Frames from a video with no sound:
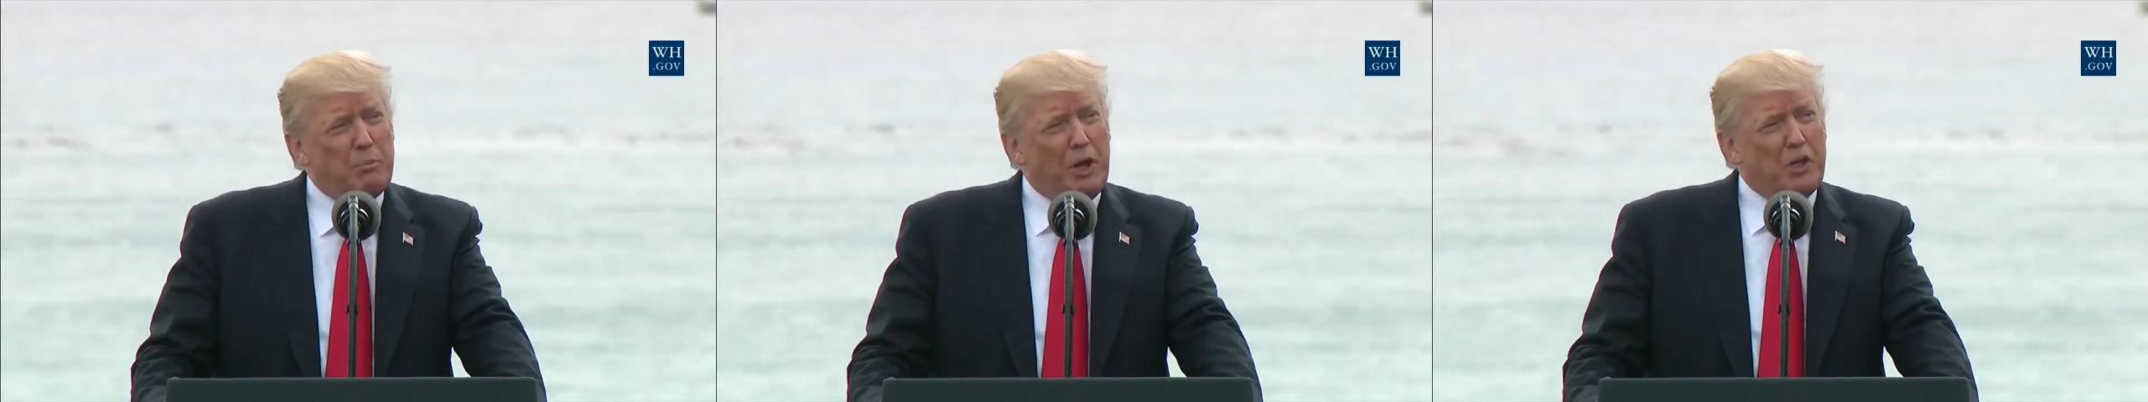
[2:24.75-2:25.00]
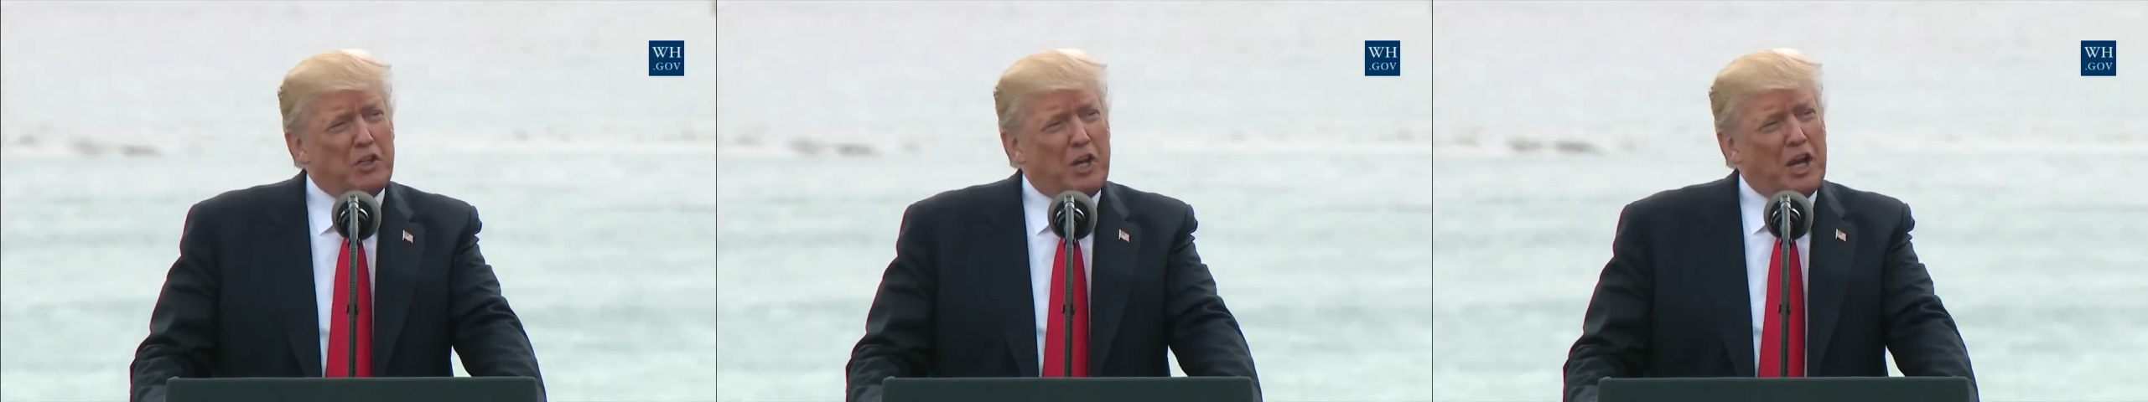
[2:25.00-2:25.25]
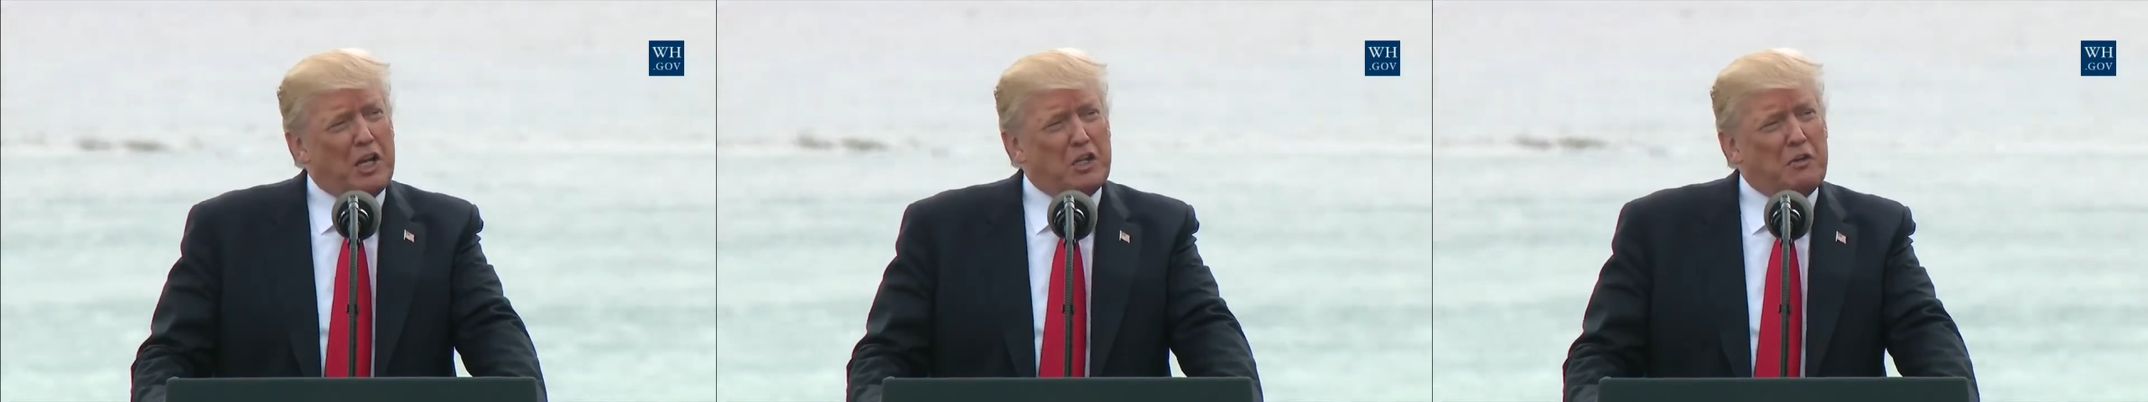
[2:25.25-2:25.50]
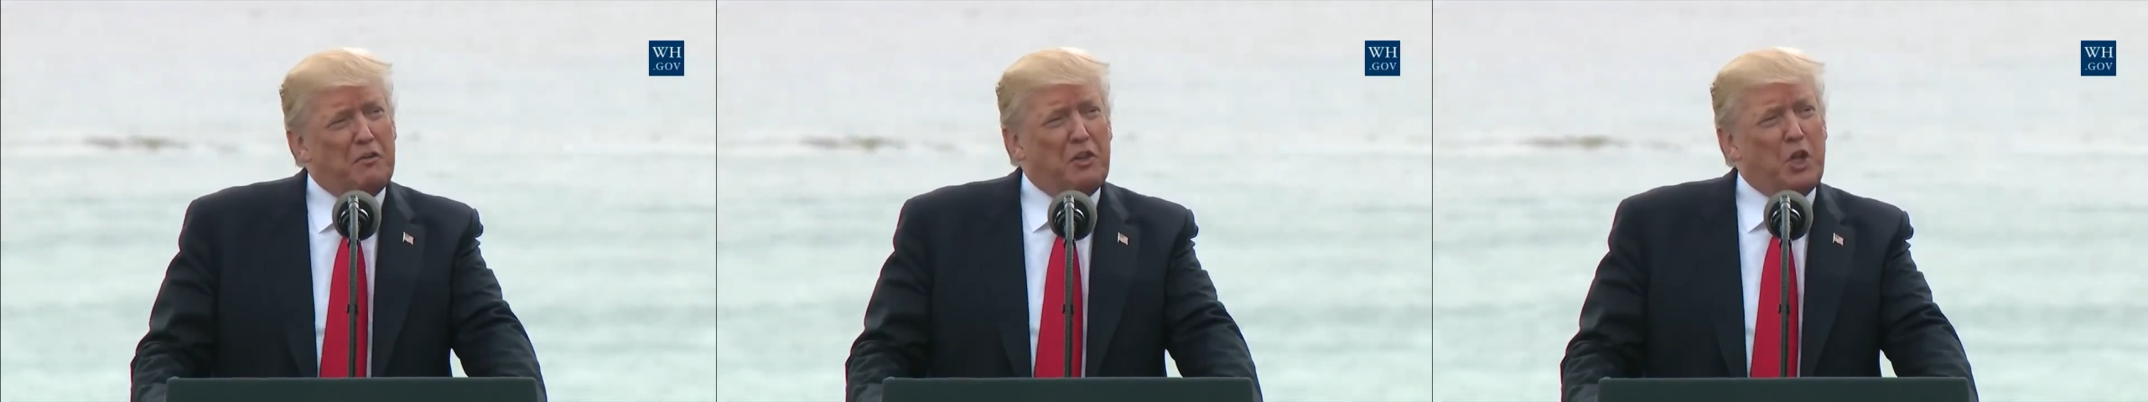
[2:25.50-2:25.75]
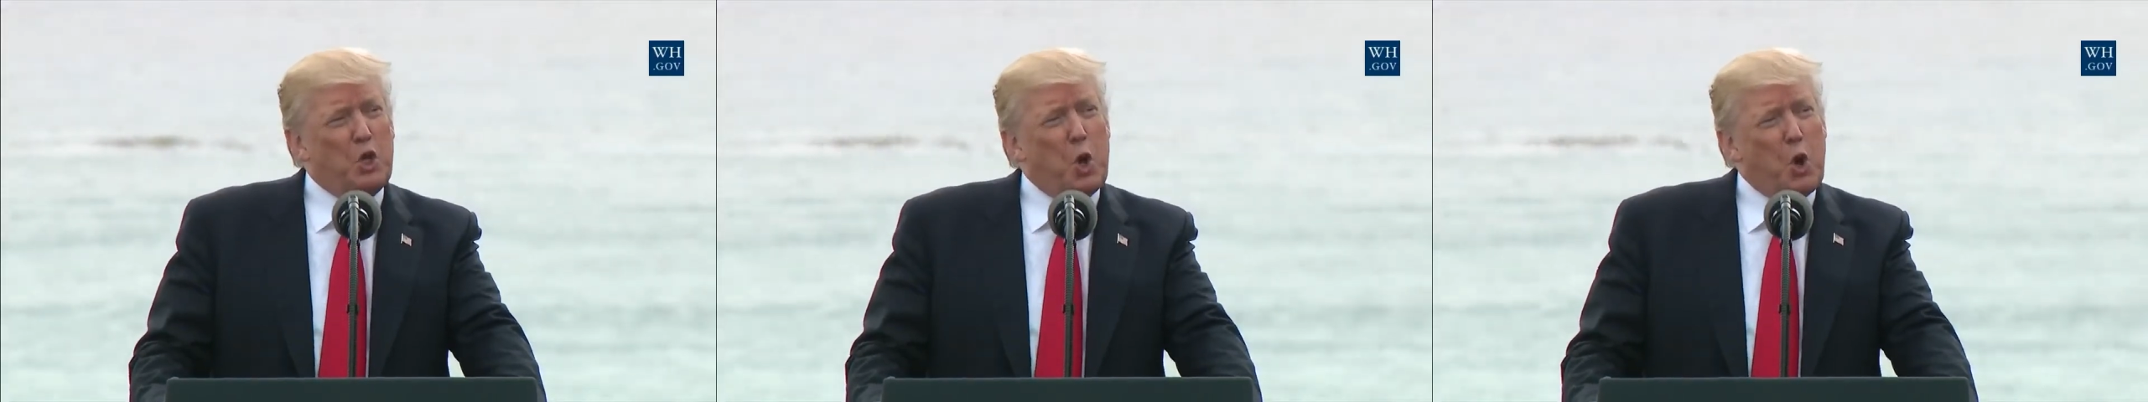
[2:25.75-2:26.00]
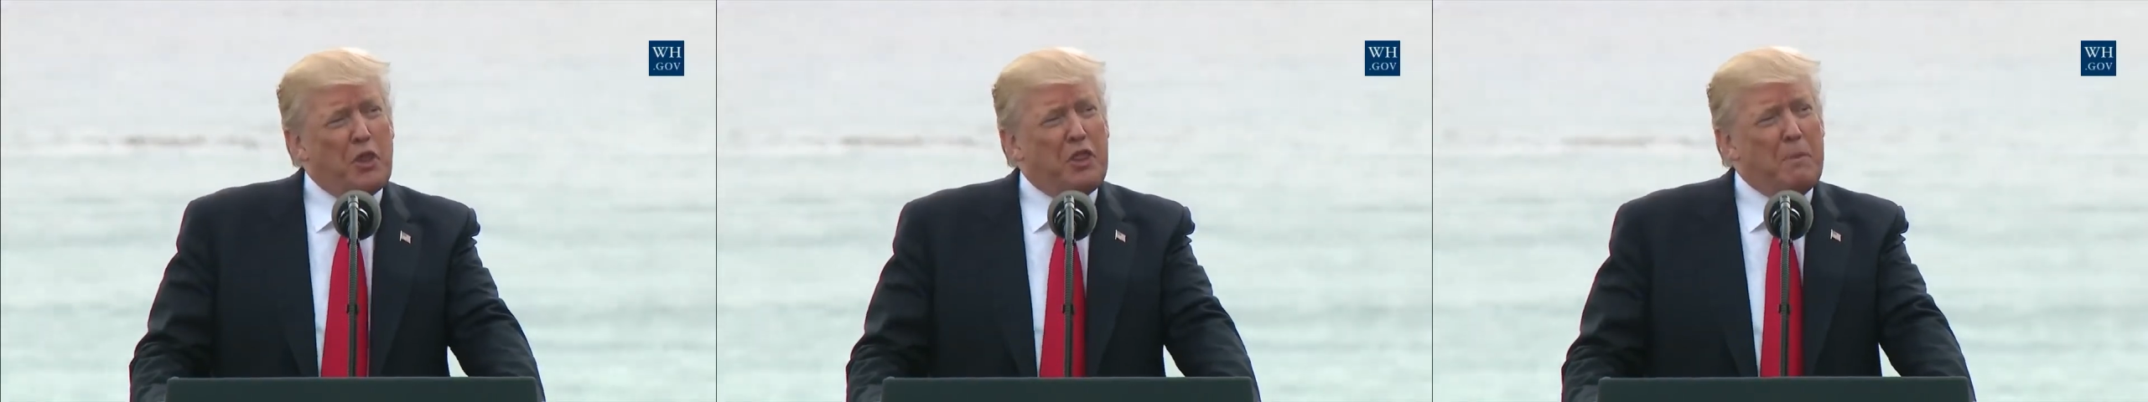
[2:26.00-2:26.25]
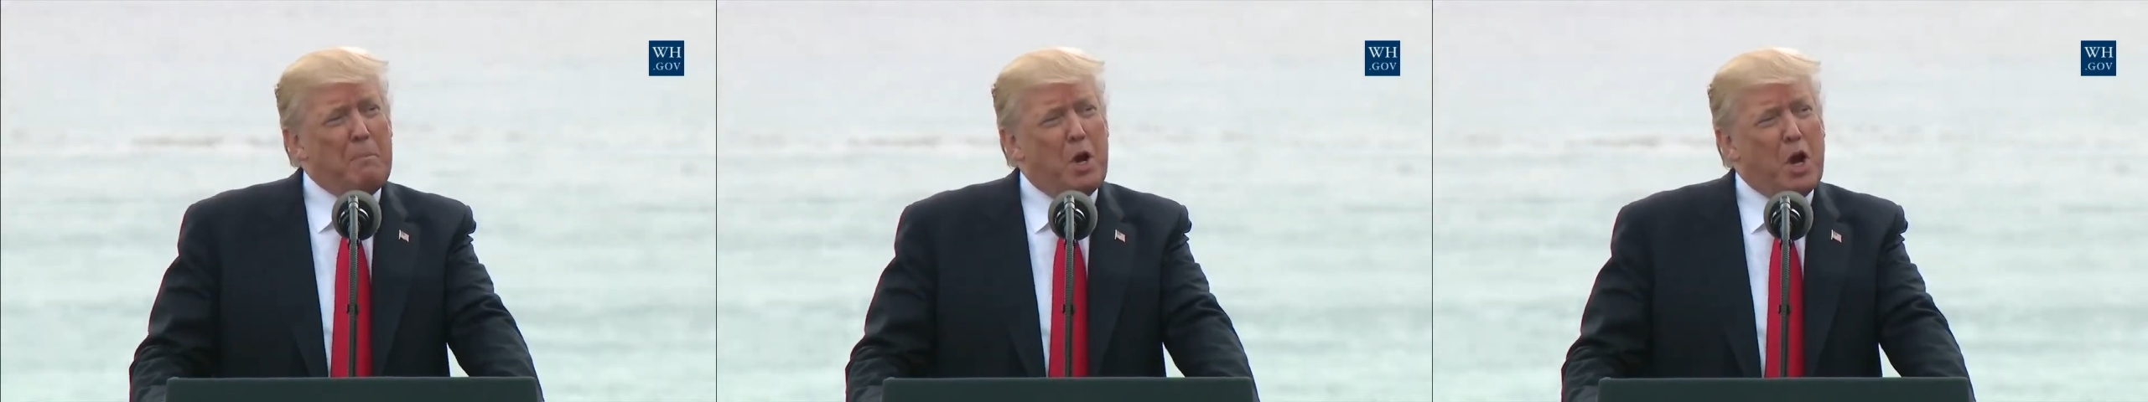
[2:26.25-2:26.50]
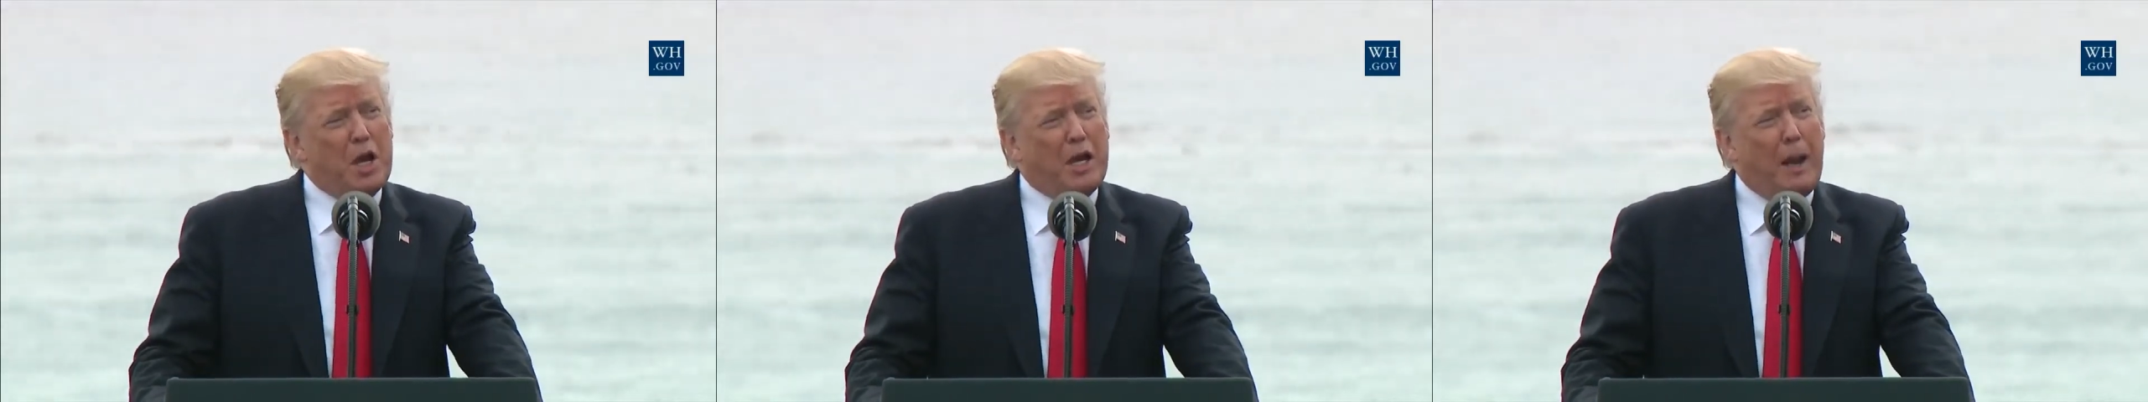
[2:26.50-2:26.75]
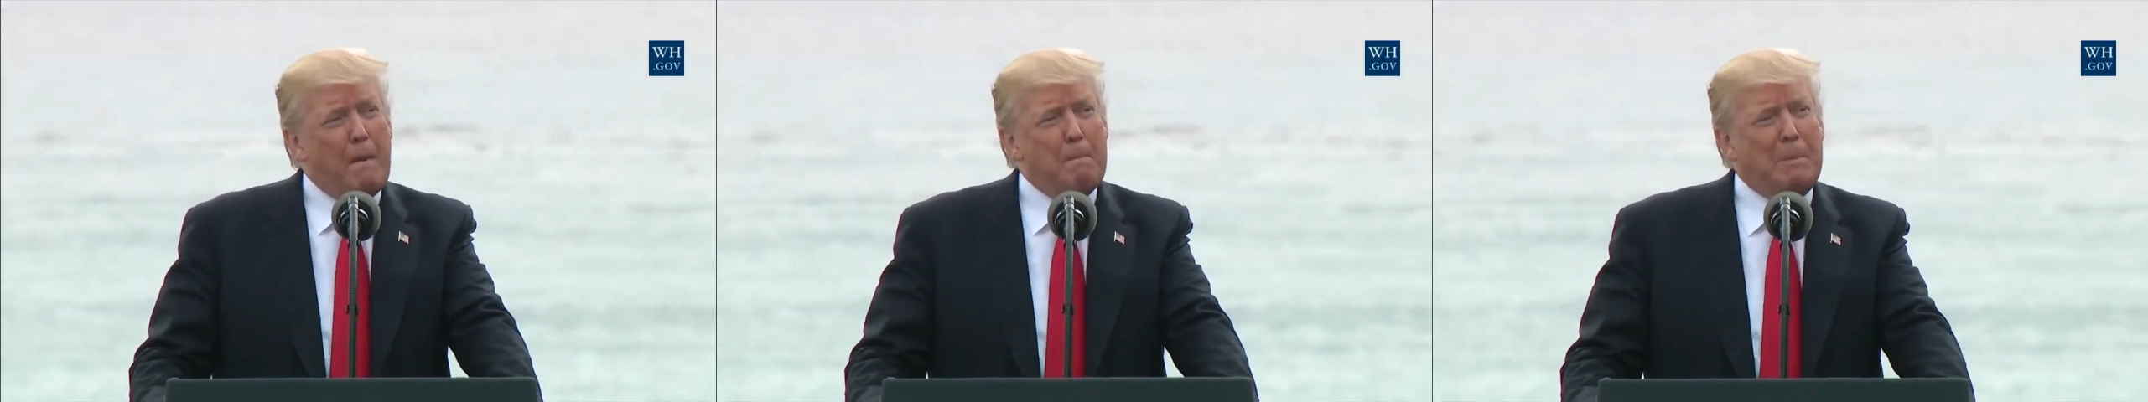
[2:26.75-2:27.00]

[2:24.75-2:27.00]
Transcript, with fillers: president of the North American